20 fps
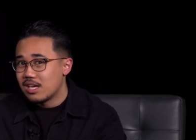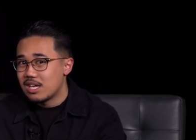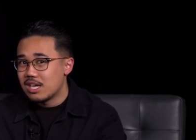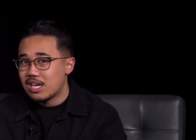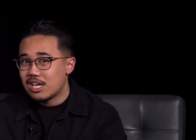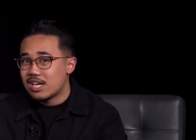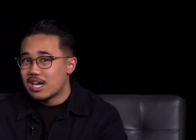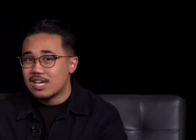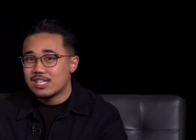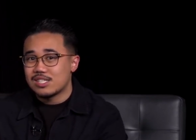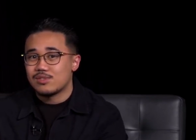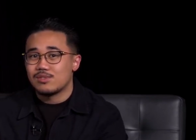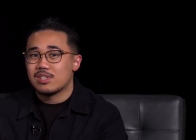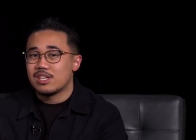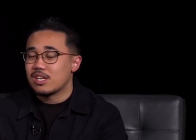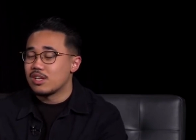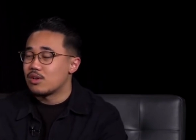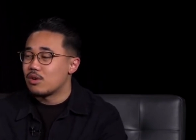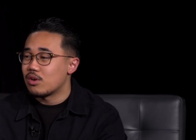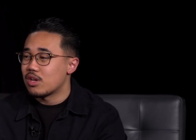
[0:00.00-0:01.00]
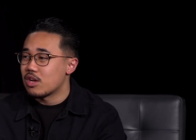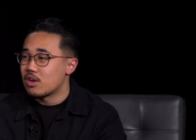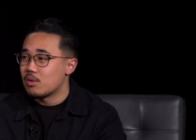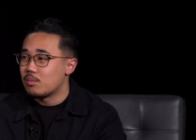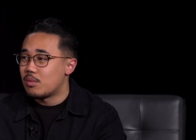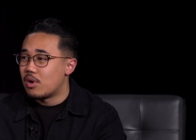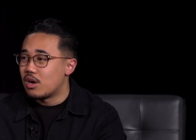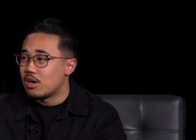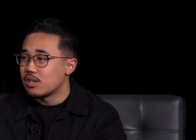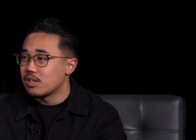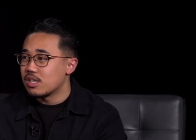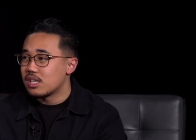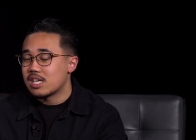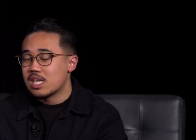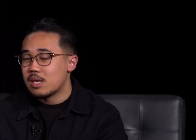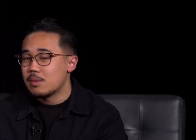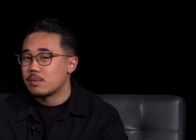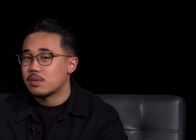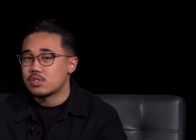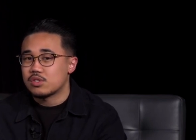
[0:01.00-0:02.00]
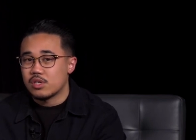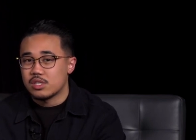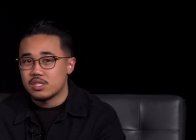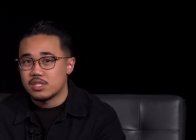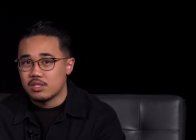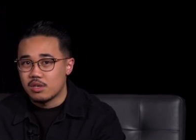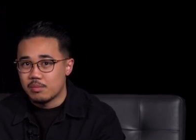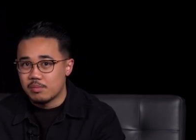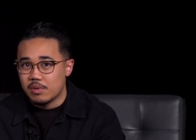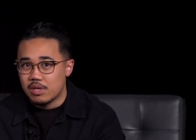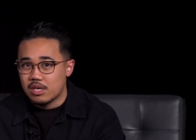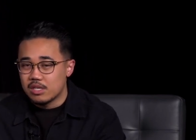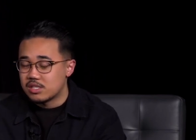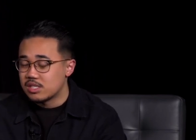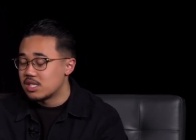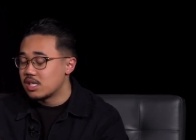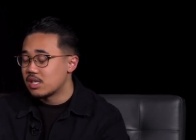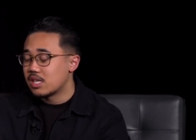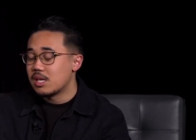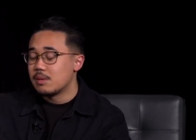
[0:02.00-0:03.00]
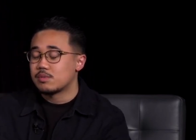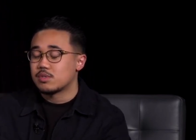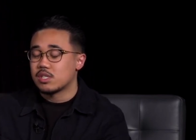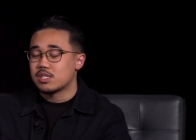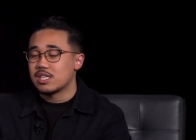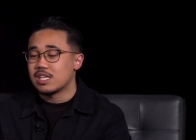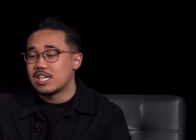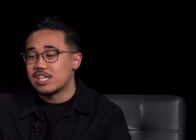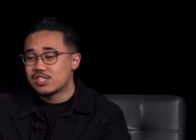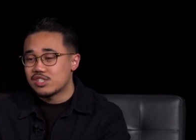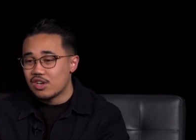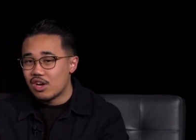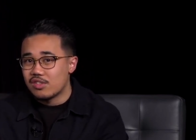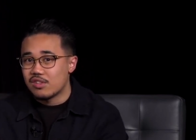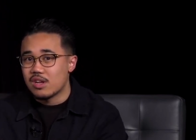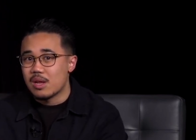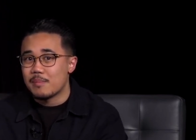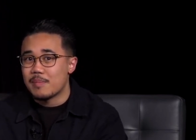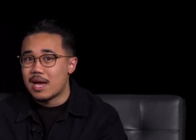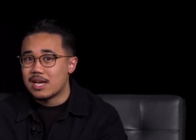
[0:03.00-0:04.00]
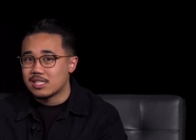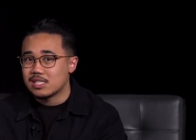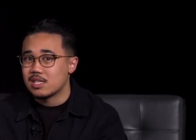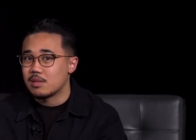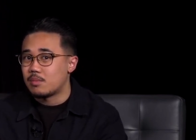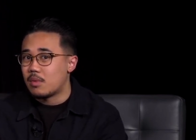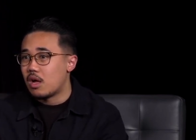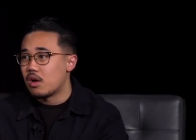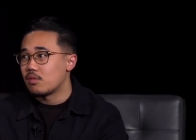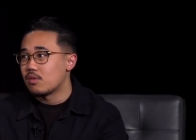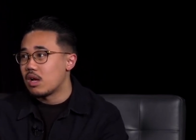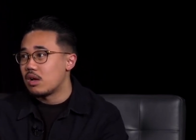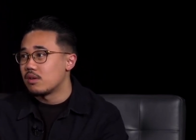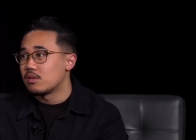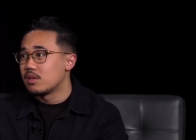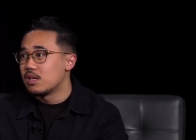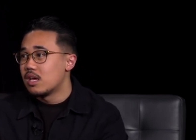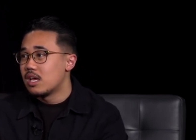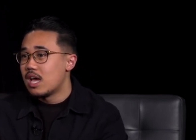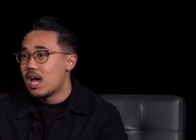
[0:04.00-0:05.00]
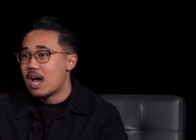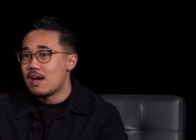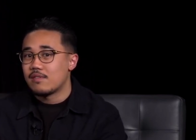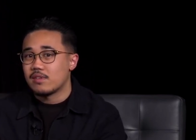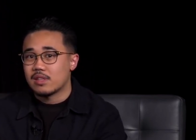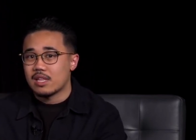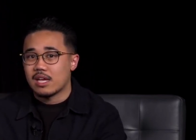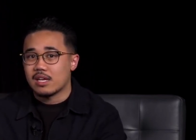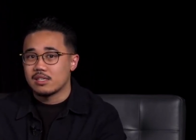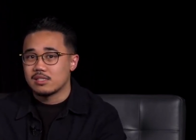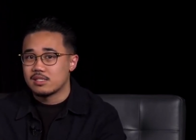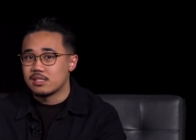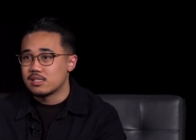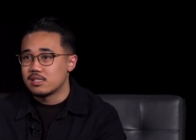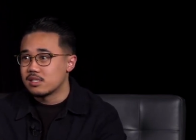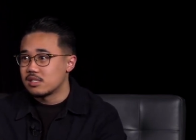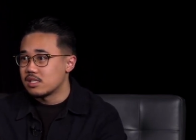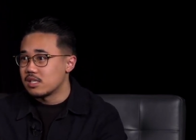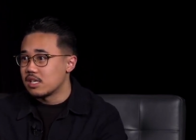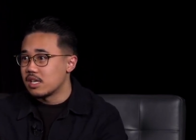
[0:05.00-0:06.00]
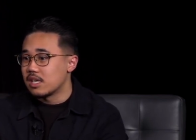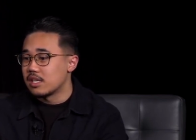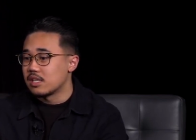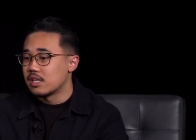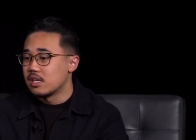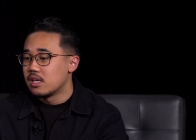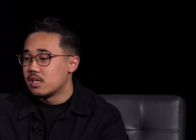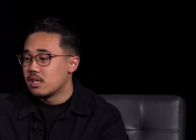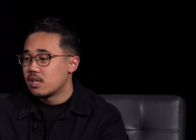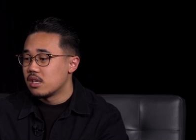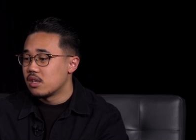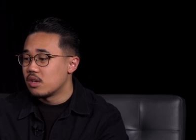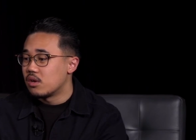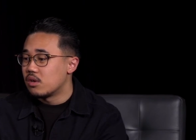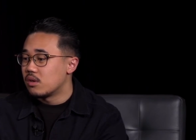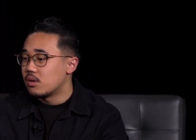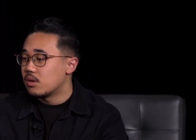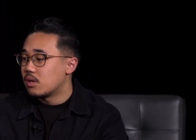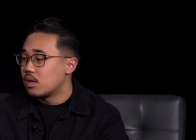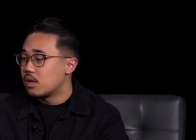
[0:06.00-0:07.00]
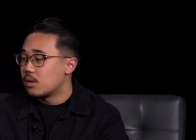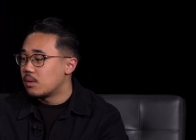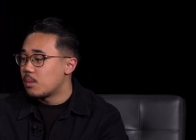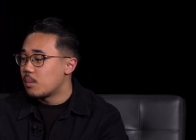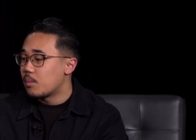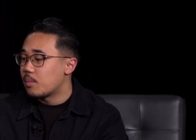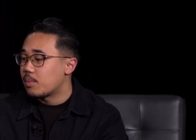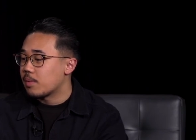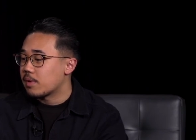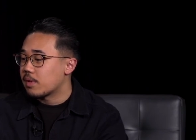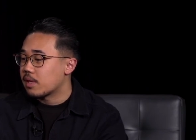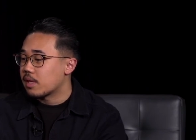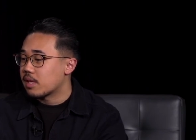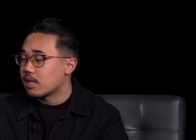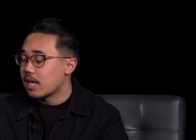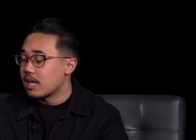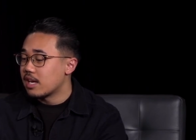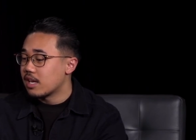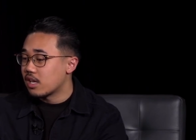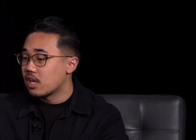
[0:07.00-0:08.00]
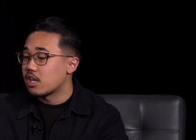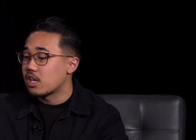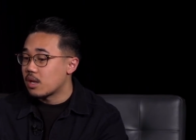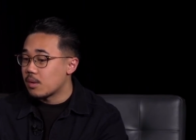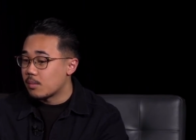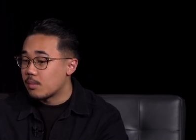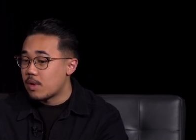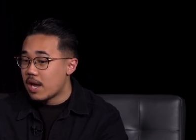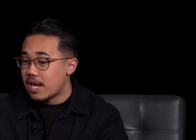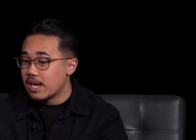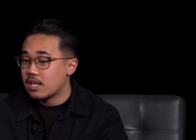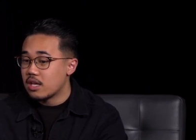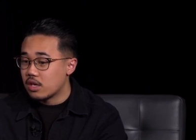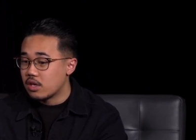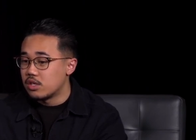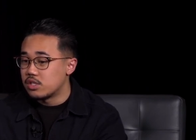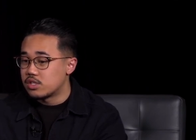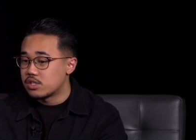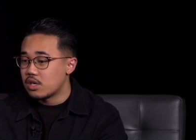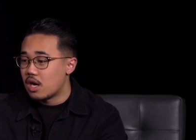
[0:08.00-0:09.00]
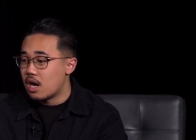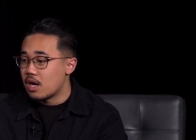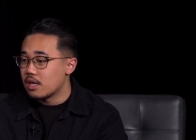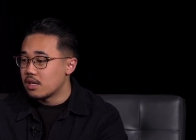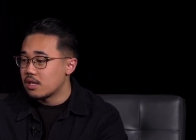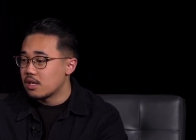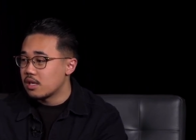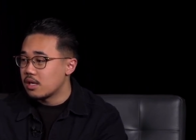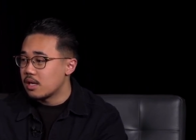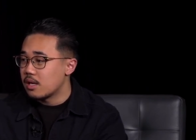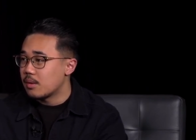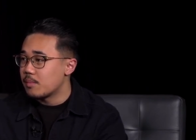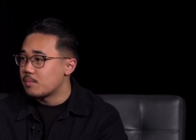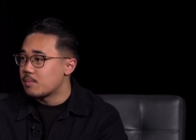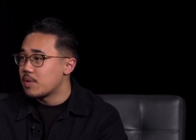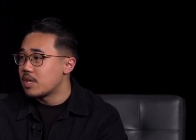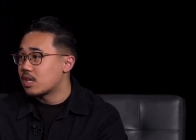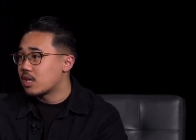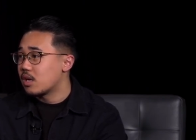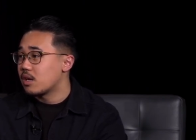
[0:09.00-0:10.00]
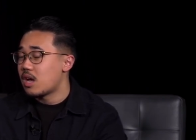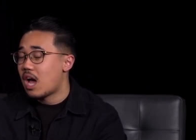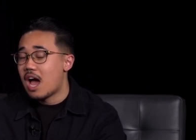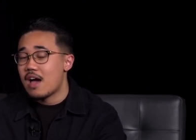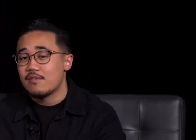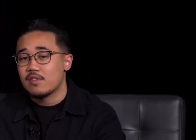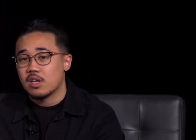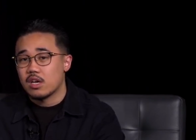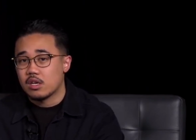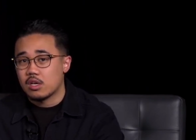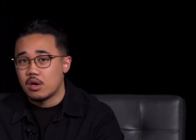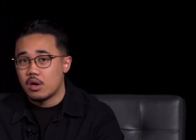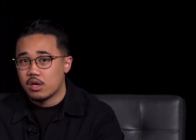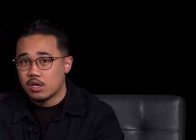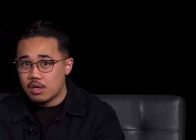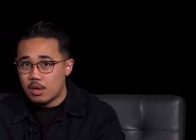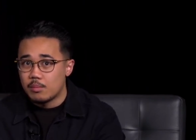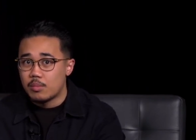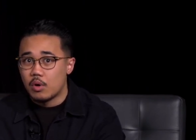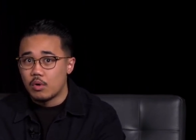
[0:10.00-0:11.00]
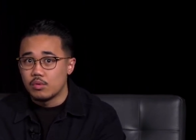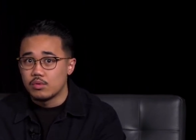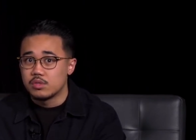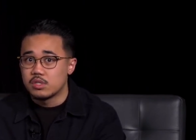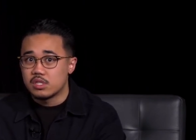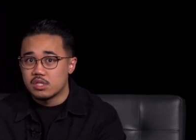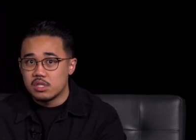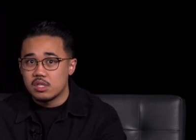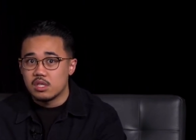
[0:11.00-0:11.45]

you guys don't need to go hero ball. Keep trusting your players. Keep trusting each other and passing the ball around, having that consistency and you know getting a, getting a good shot, mm-hmm. Be, having a composed